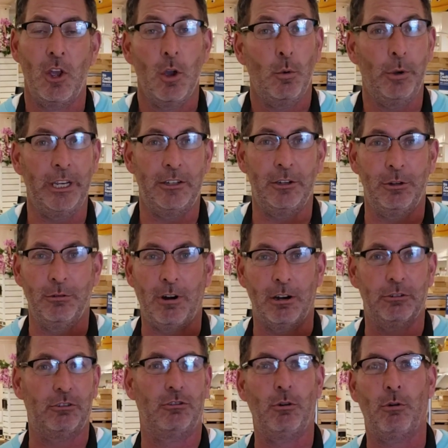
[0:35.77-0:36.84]
We do our
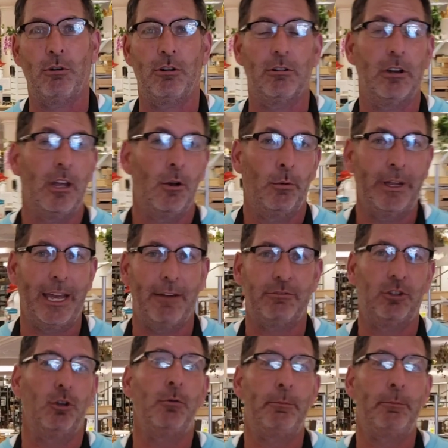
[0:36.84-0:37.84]
store. We have 2